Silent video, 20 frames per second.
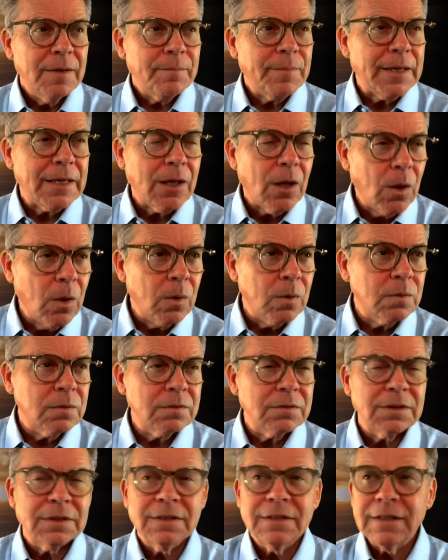
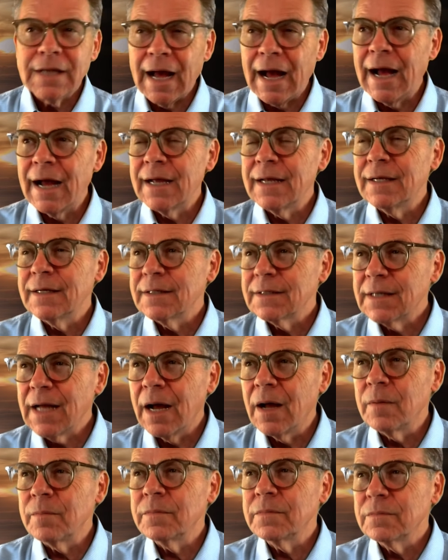Behold, I
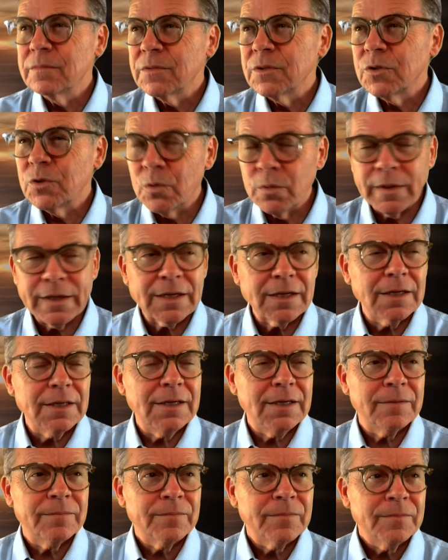come quickly.